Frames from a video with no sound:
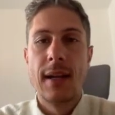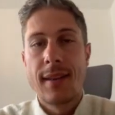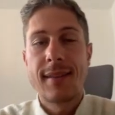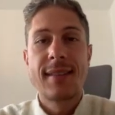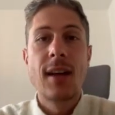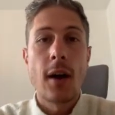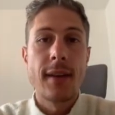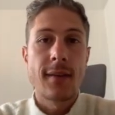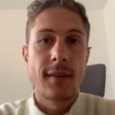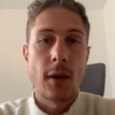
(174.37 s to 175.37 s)
This is not
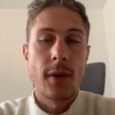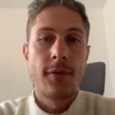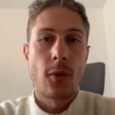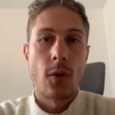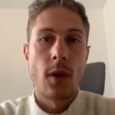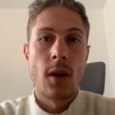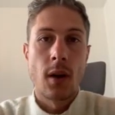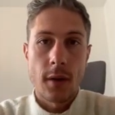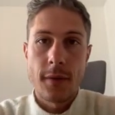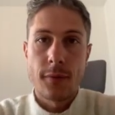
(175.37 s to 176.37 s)
necessary for a
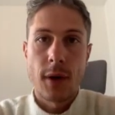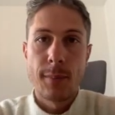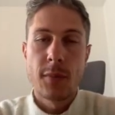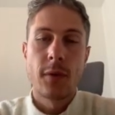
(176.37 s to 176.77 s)
lot of the frames.